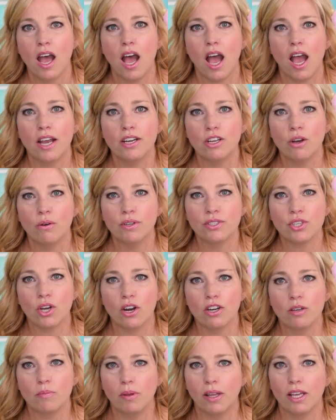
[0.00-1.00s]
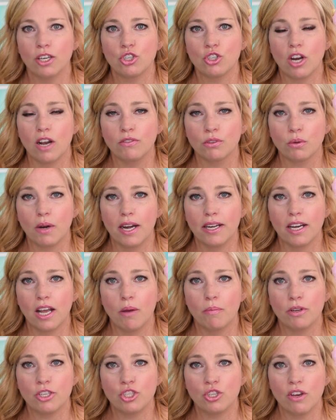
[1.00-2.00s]
I know it's hard to plan travel right now,
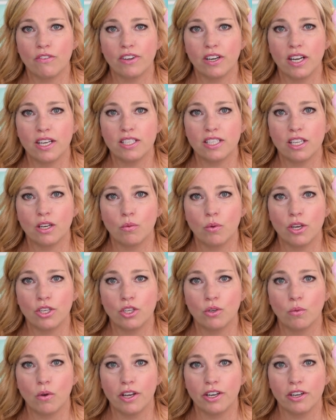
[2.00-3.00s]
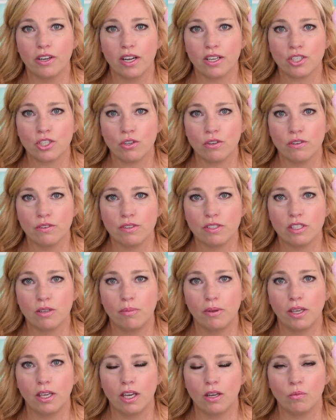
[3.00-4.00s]
but do you have an idea what you want your next cruise to
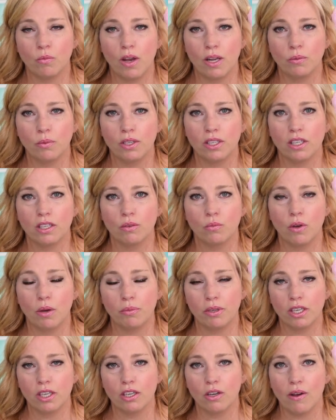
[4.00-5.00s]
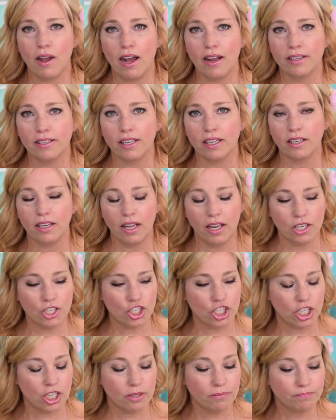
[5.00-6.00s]
be and when we can go out again?
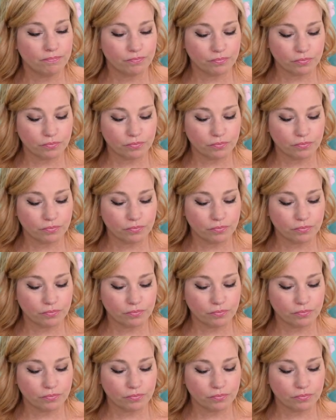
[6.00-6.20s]
Angie,